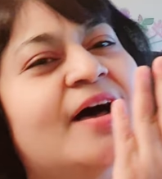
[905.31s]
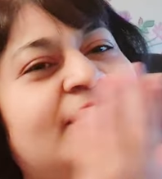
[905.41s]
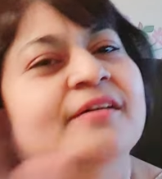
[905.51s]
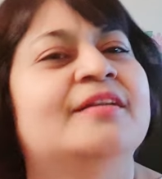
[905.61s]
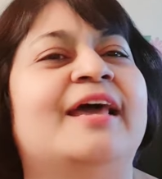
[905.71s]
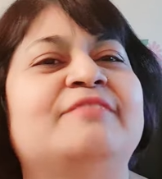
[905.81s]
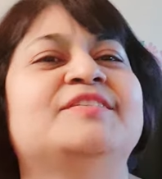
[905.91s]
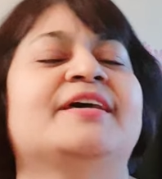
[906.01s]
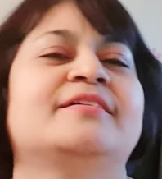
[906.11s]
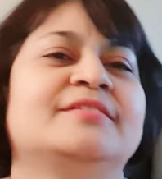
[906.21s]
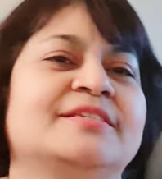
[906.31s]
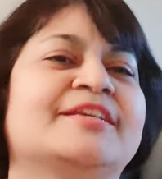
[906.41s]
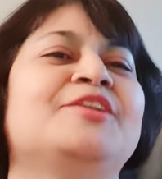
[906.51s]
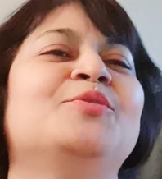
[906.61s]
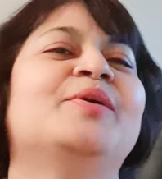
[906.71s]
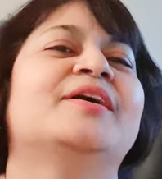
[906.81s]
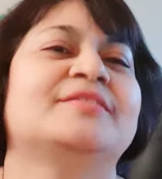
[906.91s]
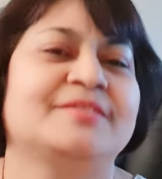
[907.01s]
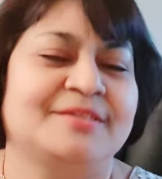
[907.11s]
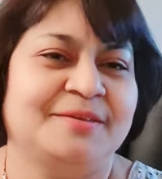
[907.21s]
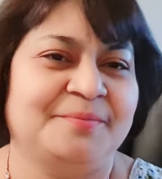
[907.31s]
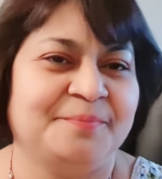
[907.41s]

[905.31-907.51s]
other life cycles and yugas.